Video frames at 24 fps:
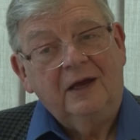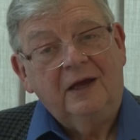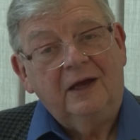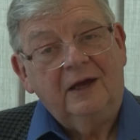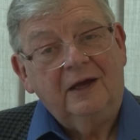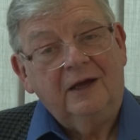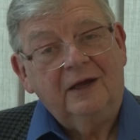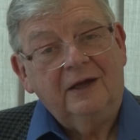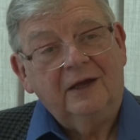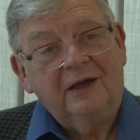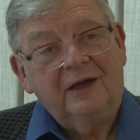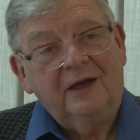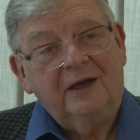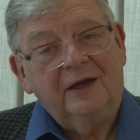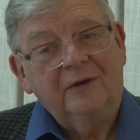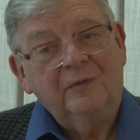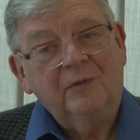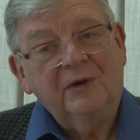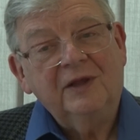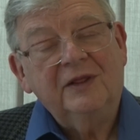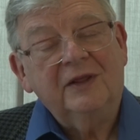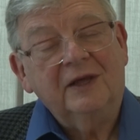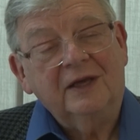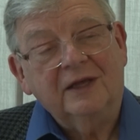Uh, and
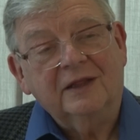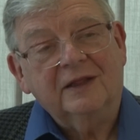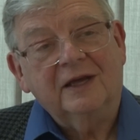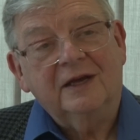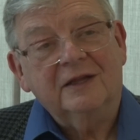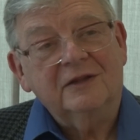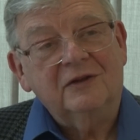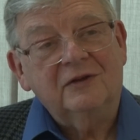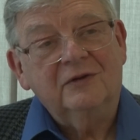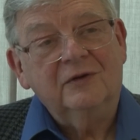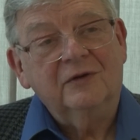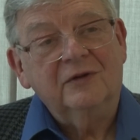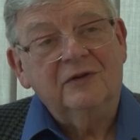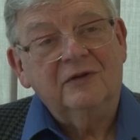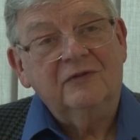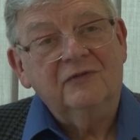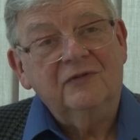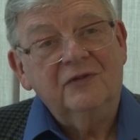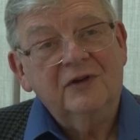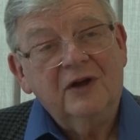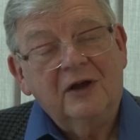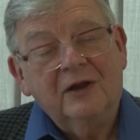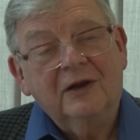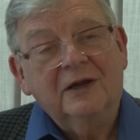we think that sort
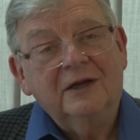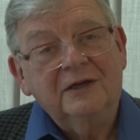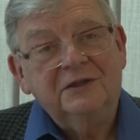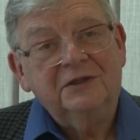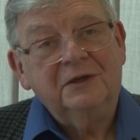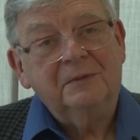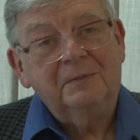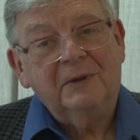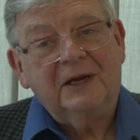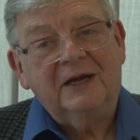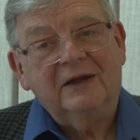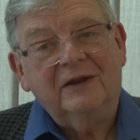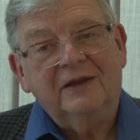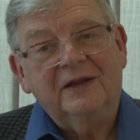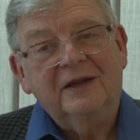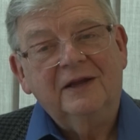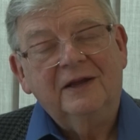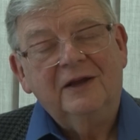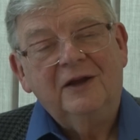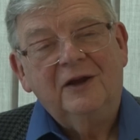of knowledge about